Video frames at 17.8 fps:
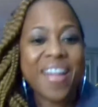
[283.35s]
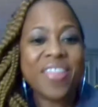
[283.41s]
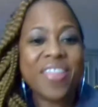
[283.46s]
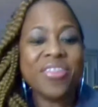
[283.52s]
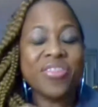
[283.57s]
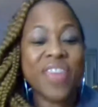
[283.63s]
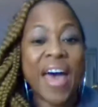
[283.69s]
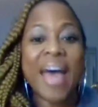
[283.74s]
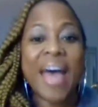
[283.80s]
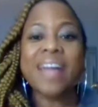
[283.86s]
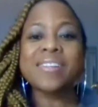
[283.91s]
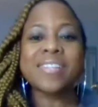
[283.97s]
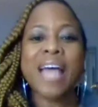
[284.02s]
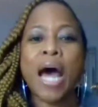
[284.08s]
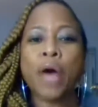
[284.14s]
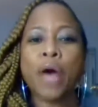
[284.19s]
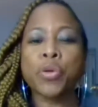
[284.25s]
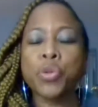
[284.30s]
That is
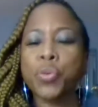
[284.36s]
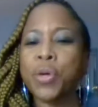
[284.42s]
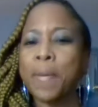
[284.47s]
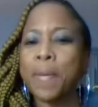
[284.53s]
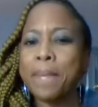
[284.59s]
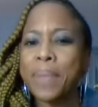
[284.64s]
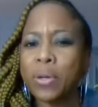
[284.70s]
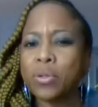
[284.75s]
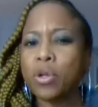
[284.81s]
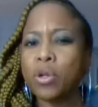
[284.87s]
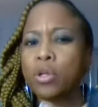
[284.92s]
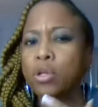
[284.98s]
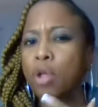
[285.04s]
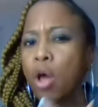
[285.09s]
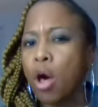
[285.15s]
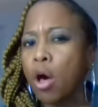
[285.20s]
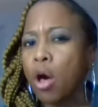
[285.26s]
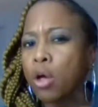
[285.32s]
how you can build a
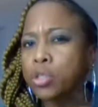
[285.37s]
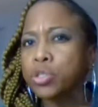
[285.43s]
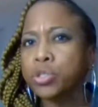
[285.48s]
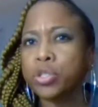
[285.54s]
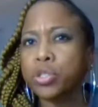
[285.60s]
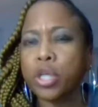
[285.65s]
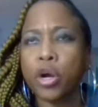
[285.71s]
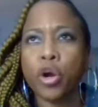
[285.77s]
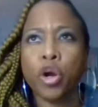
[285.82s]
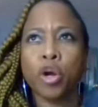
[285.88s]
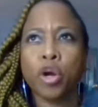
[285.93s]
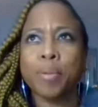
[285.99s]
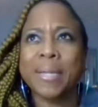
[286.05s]
long-term,